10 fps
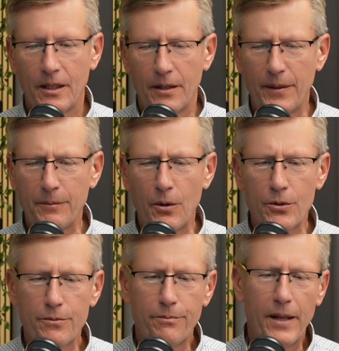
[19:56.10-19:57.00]
I think
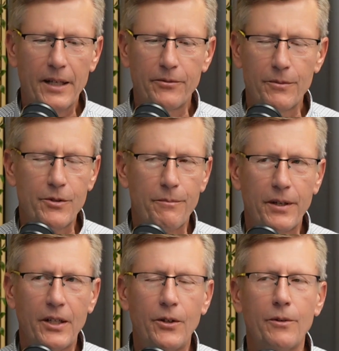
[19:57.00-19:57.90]
most platforms are
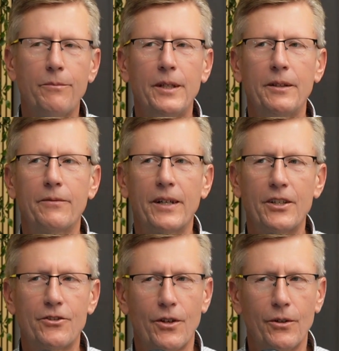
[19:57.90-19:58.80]
pretty good being very
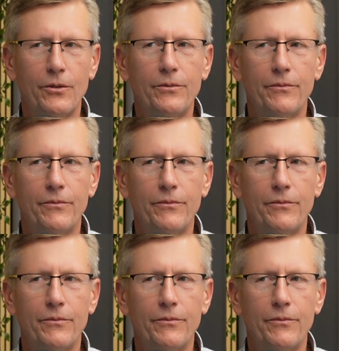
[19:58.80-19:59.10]
subtle.